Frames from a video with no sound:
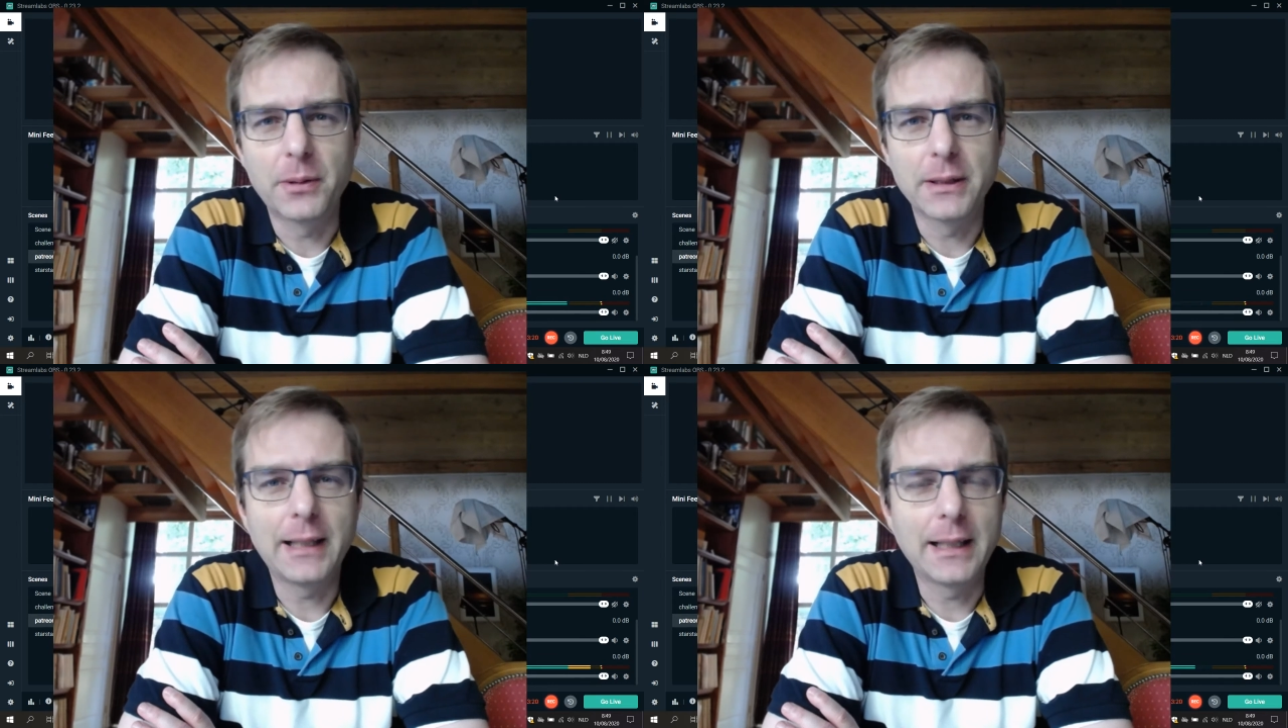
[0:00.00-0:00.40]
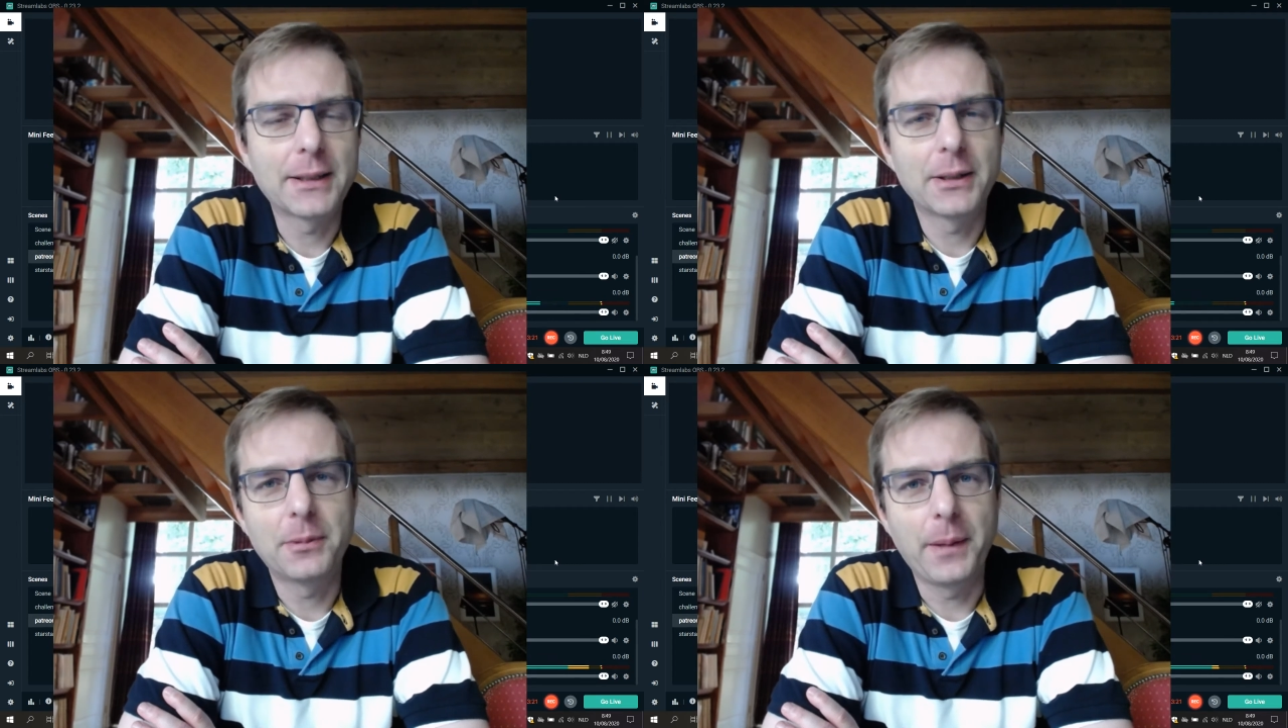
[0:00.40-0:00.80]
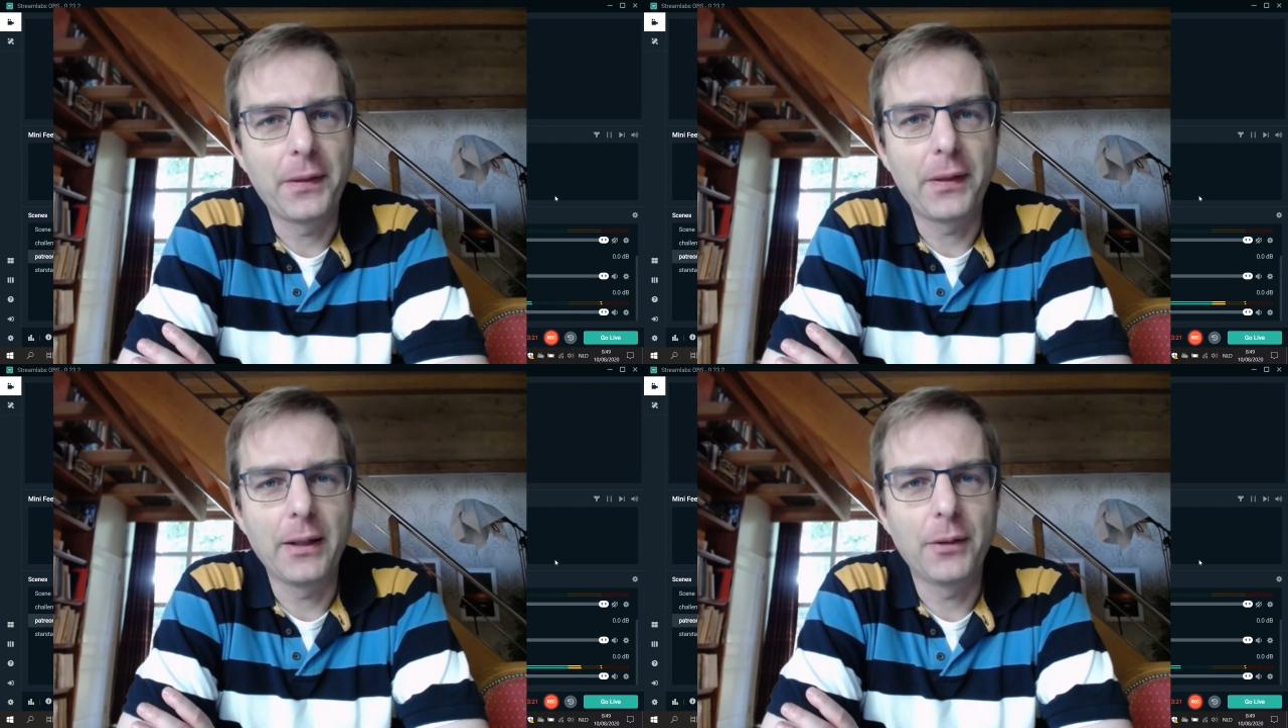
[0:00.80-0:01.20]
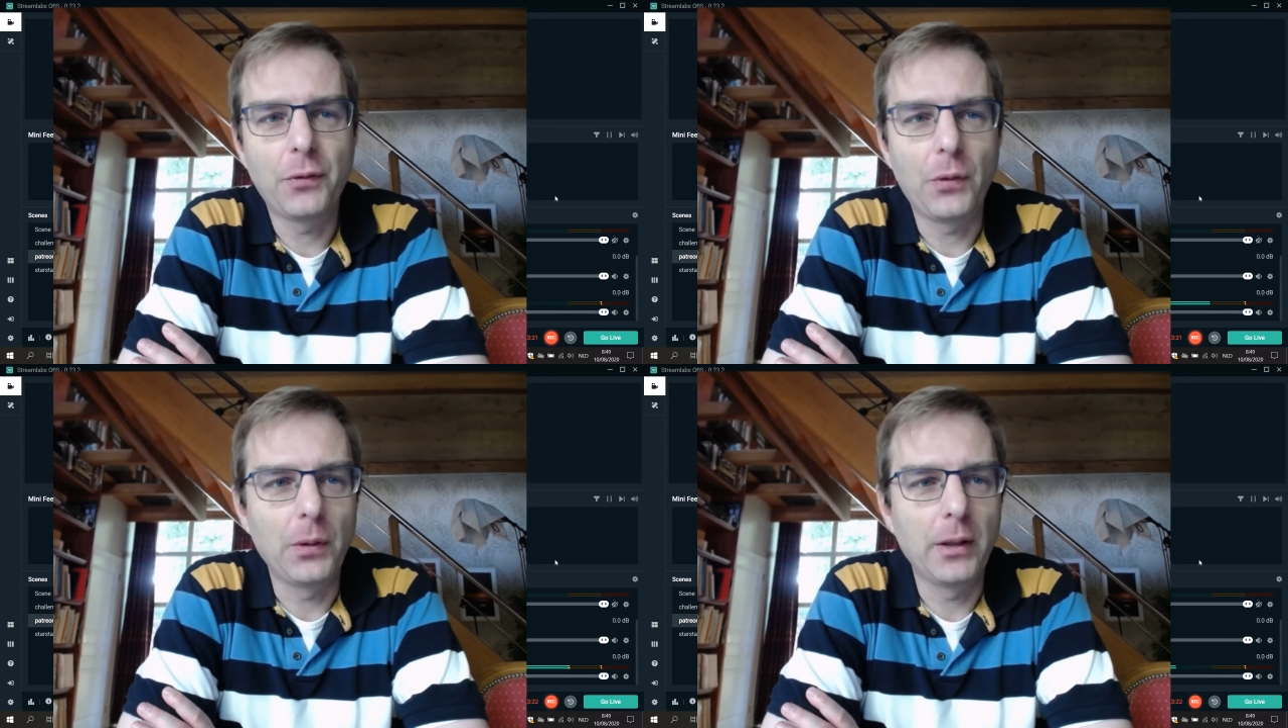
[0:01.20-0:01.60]
That's the great thing of
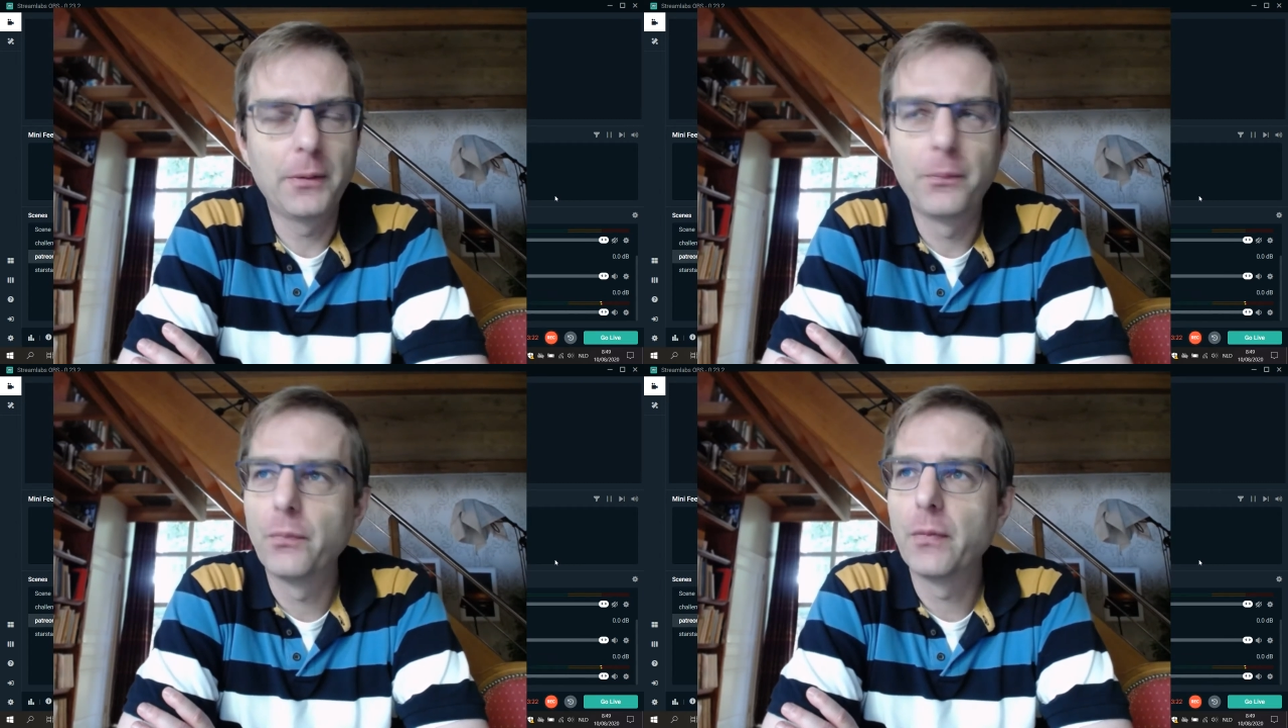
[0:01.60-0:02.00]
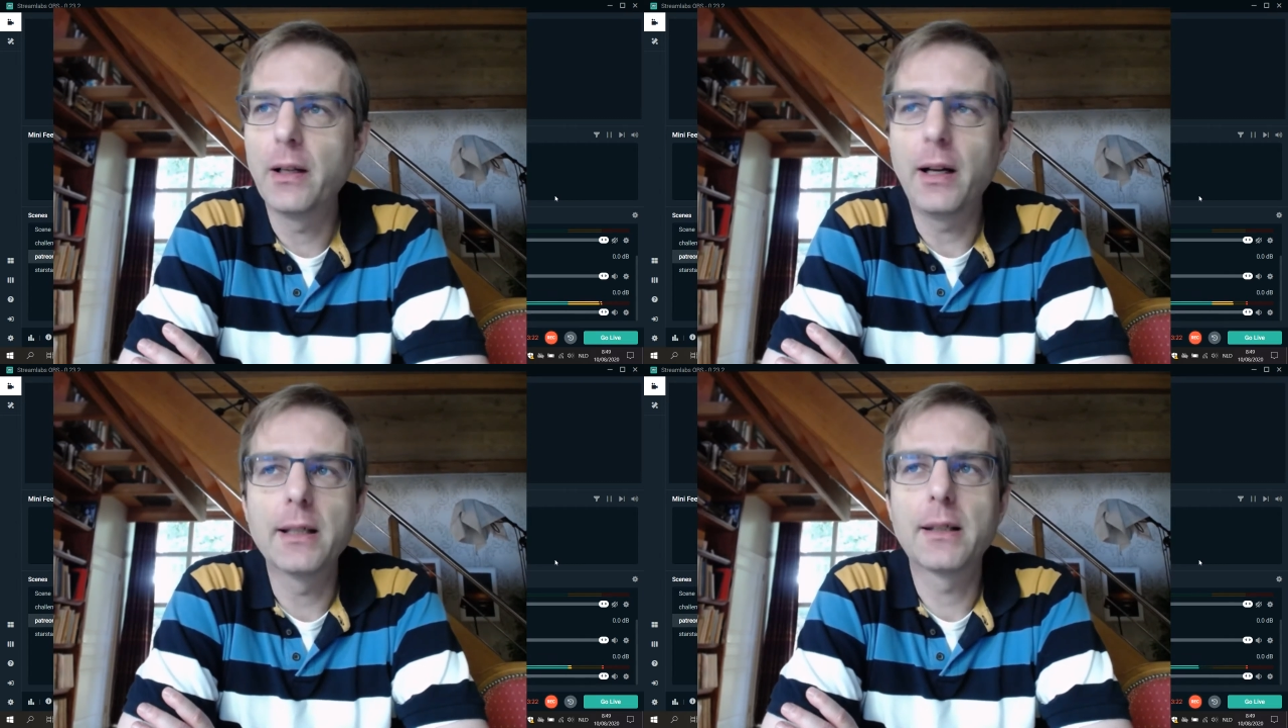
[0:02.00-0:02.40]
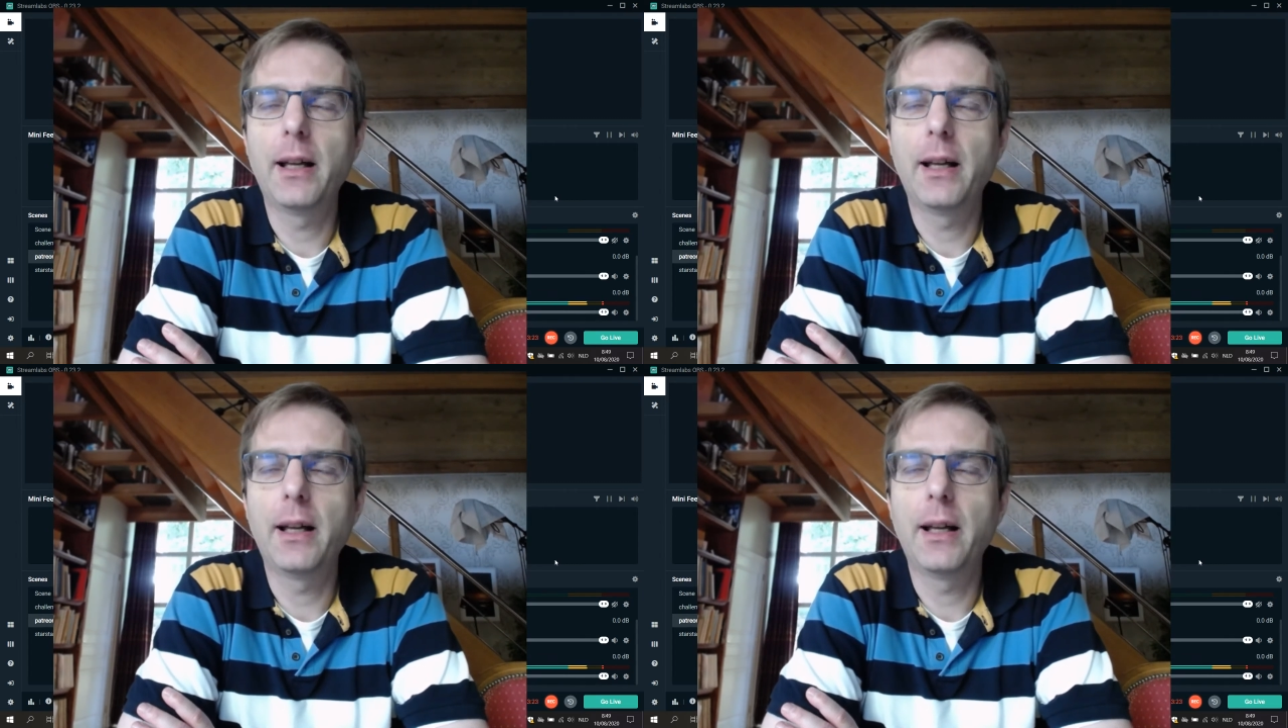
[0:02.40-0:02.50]
all, guys.